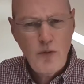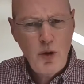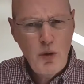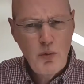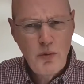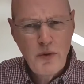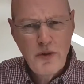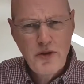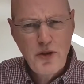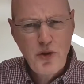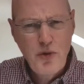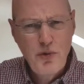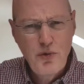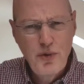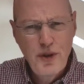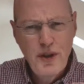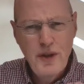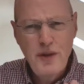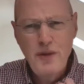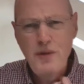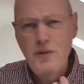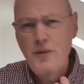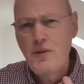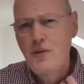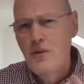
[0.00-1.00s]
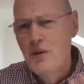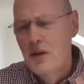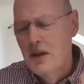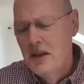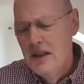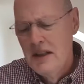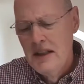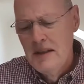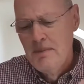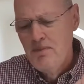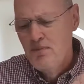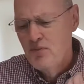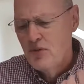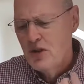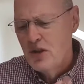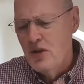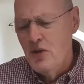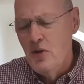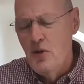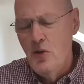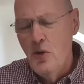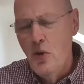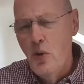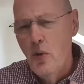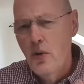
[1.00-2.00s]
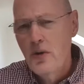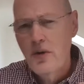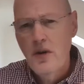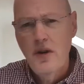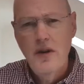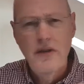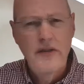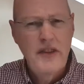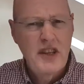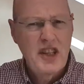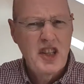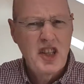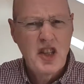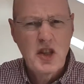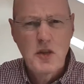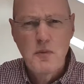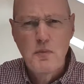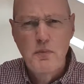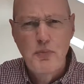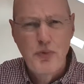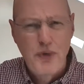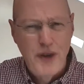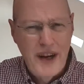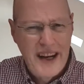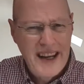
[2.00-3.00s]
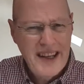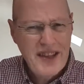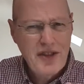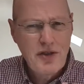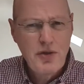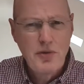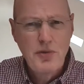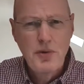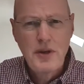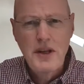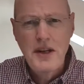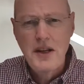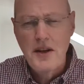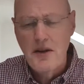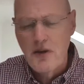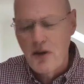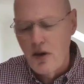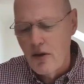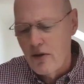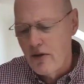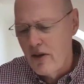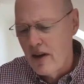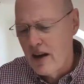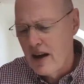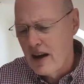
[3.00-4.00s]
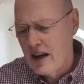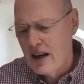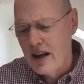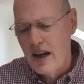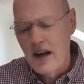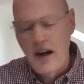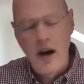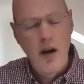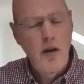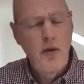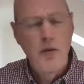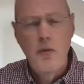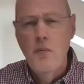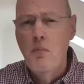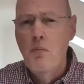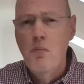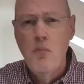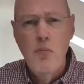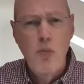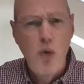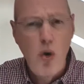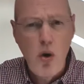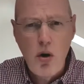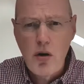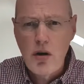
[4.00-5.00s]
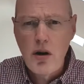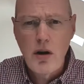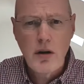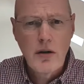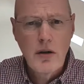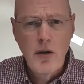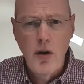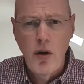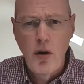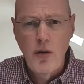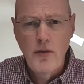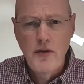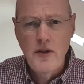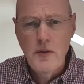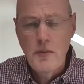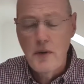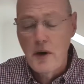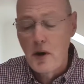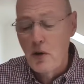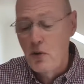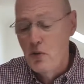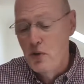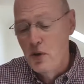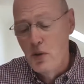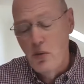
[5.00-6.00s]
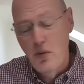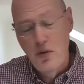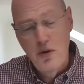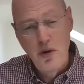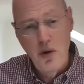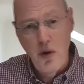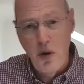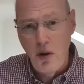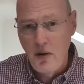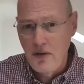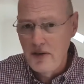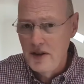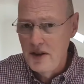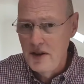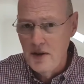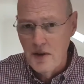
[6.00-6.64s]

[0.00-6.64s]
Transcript: it's a real note of espresso here, of a kind of mocha coffee, but a real coffee